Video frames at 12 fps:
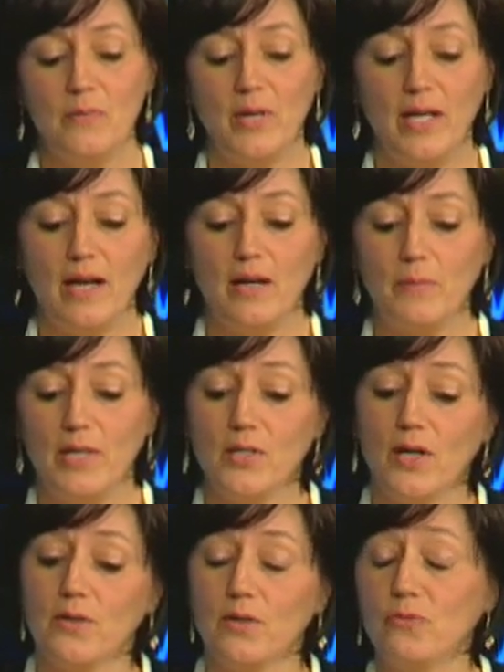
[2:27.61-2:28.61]
But uh, my
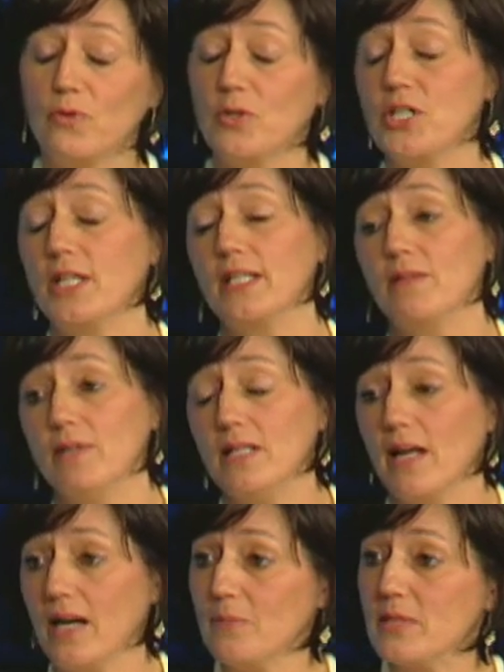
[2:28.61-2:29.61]
daughter unfortunately
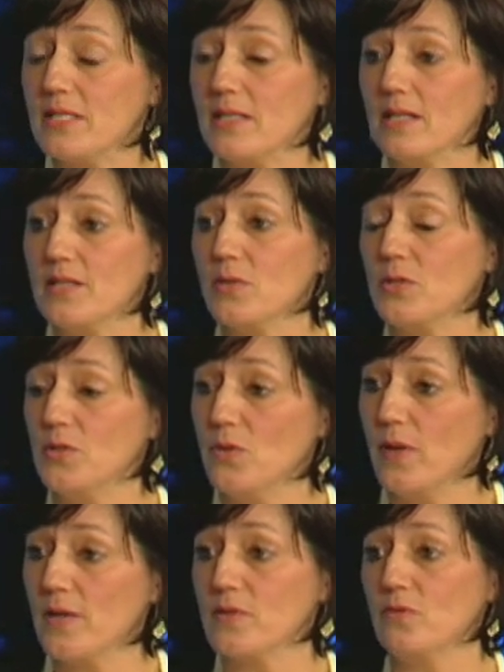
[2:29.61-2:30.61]
relapsed. And so in
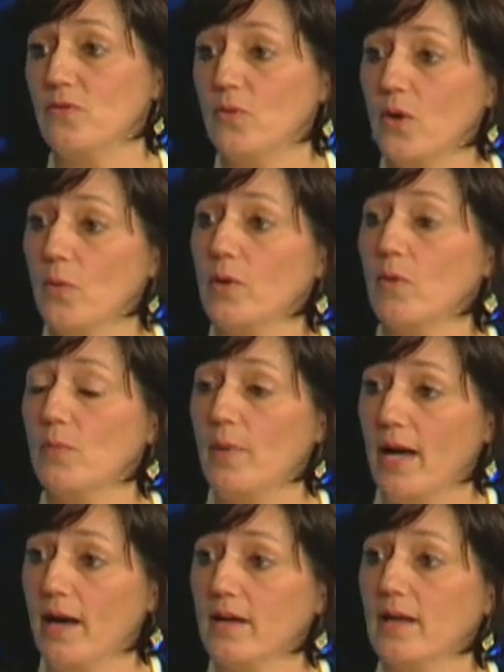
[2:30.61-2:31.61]
2004, we were
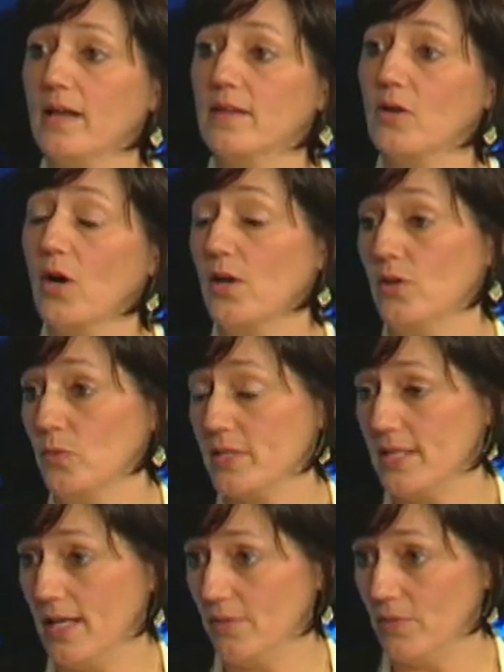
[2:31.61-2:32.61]
back and the garden
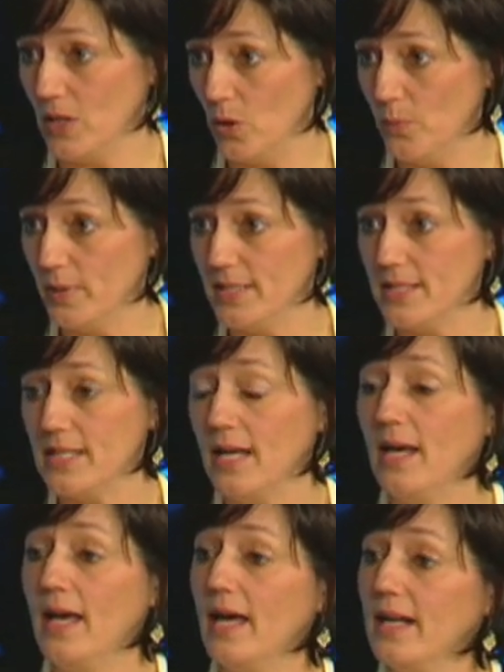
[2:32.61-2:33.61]
was then reopened.
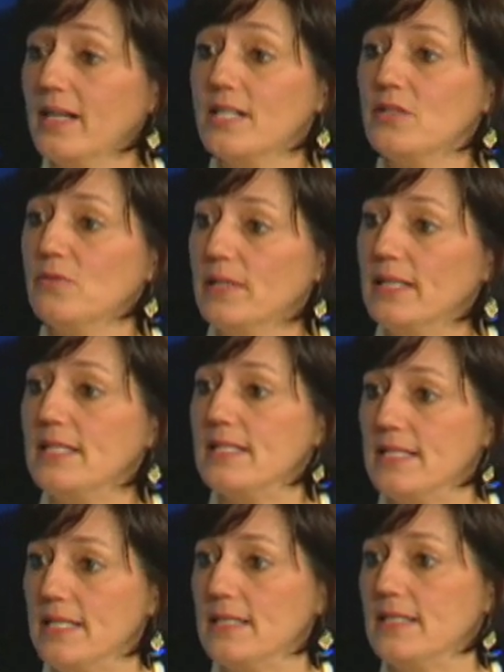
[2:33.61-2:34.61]
And I got to really
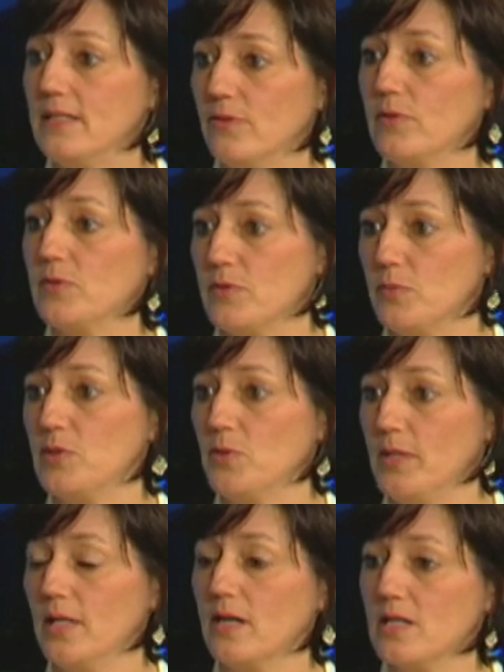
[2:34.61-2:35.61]
see the difference
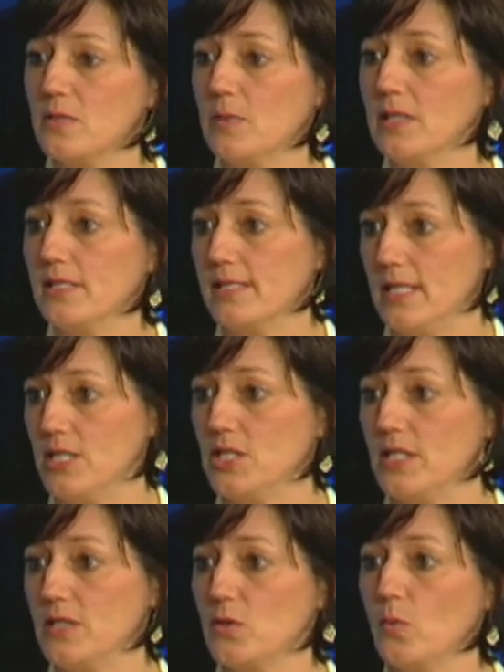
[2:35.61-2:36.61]
between
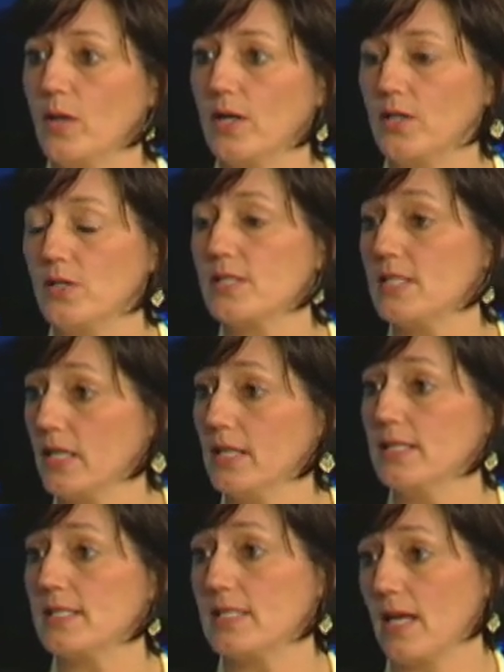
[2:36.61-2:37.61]
hospitalizations where you're
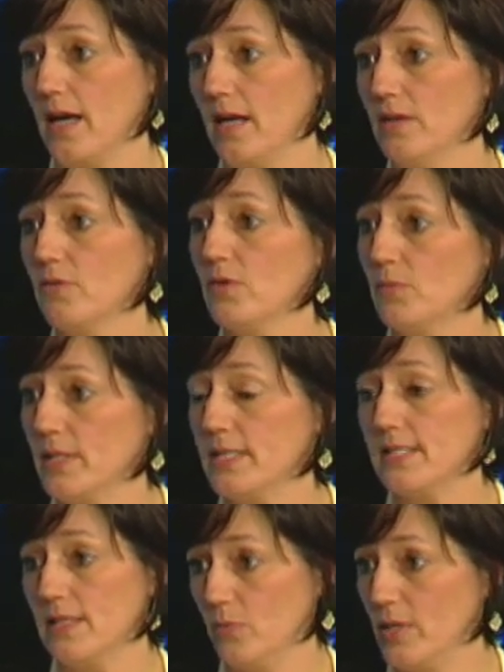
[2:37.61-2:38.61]
stuck inside for
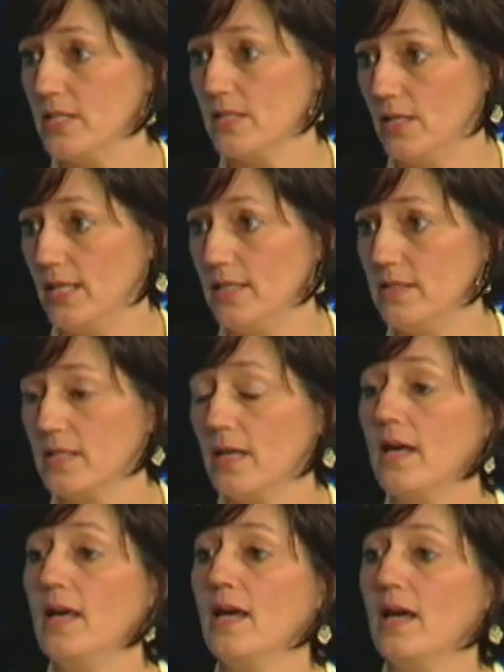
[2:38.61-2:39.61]
months and weeks on end
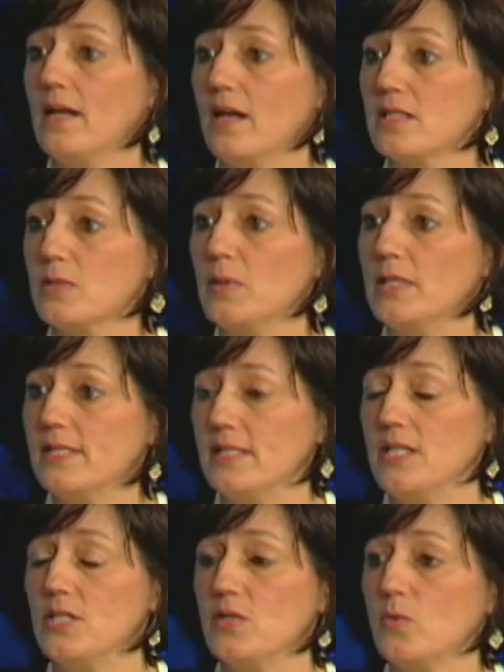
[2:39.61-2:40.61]
and
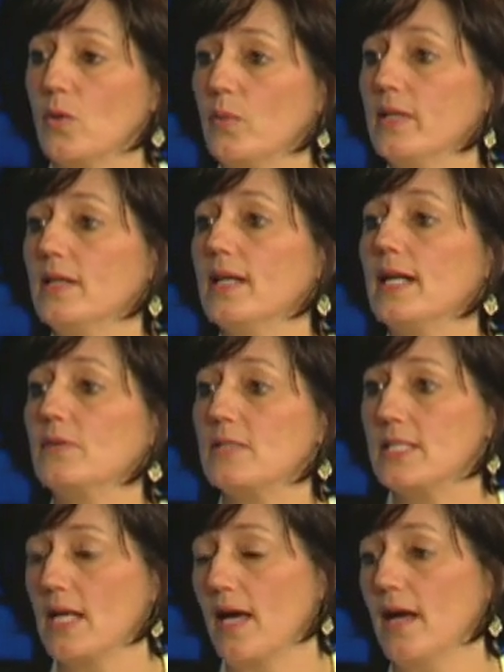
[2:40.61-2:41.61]
hospitalizations where we could get
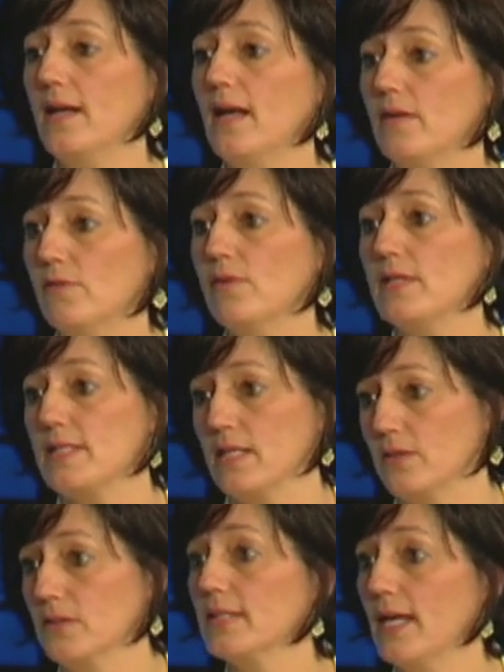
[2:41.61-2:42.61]
outside every
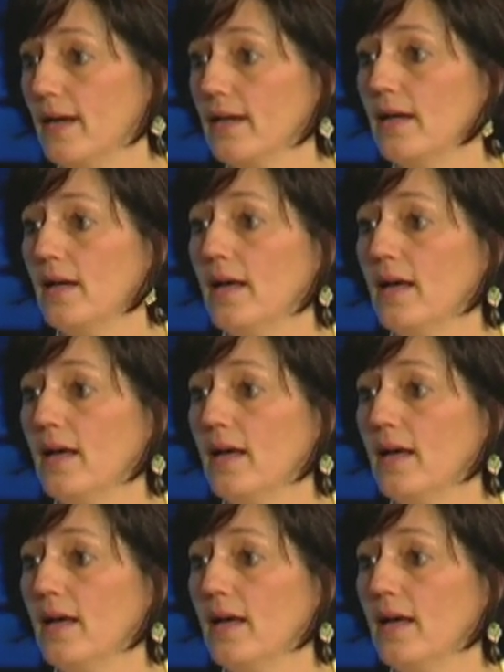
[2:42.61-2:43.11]
single day.